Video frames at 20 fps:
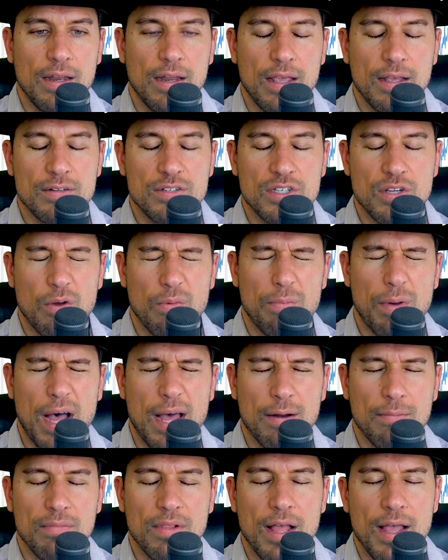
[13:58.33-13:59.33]
So
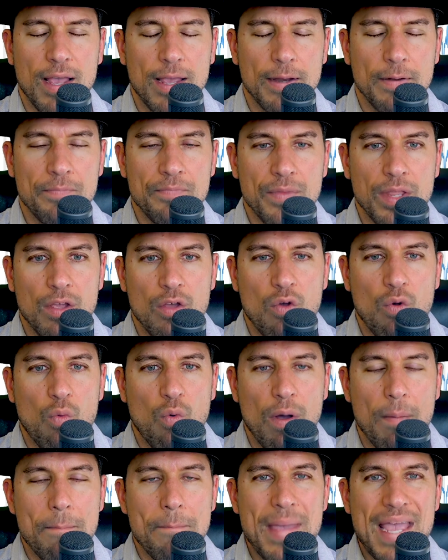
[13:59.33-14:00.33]
bottom line,
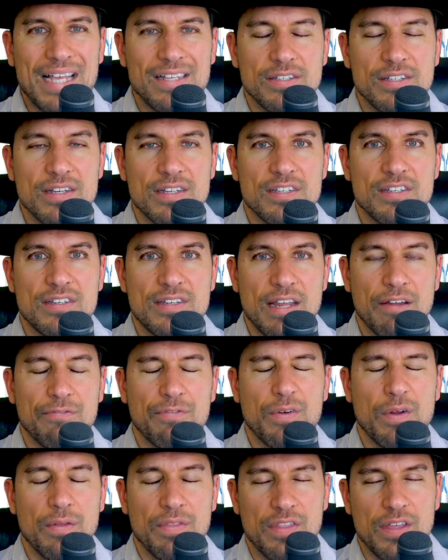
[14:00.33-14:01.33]
what makes this
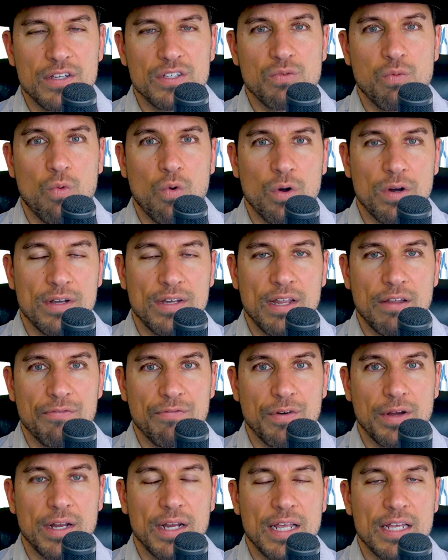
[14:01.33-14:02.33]
different, this war
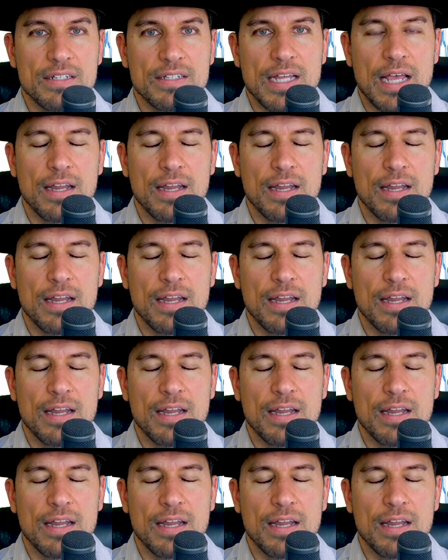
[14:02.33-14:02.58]
different, is that